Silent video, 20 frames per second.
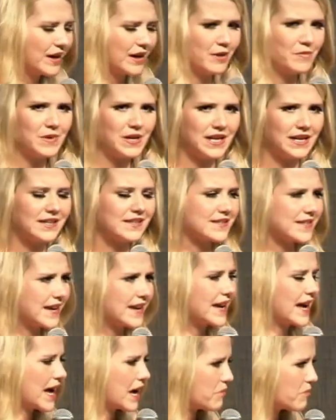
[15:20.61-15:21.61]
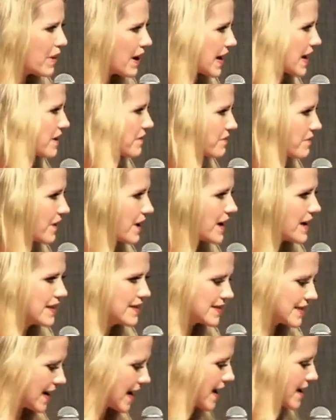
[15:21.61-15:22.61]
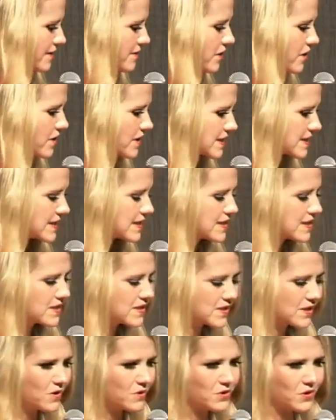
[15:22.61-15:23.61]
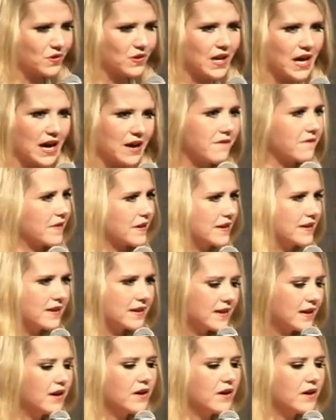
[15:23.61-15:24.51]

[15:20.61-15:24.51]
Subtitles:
I mean, it said I had bad friends, I had a non-existent social life, and,